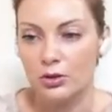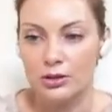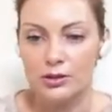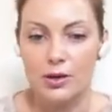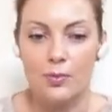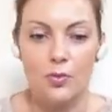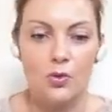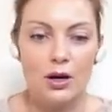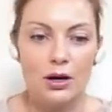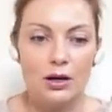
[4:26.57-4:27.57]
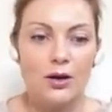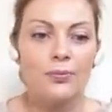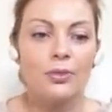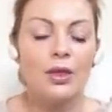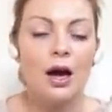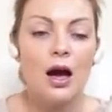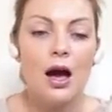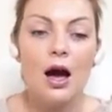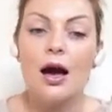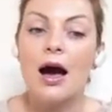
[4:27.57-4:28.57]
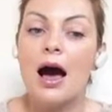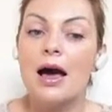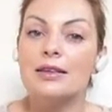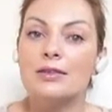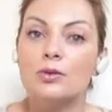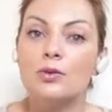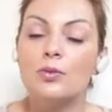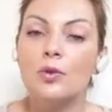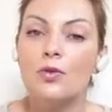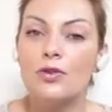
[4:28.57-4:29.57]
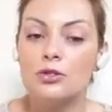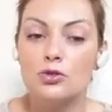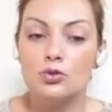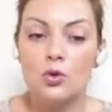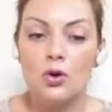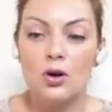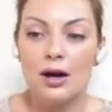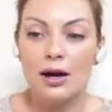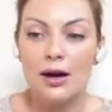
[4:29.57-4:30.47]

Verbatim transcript: or doing some work. Uh, easy to move and store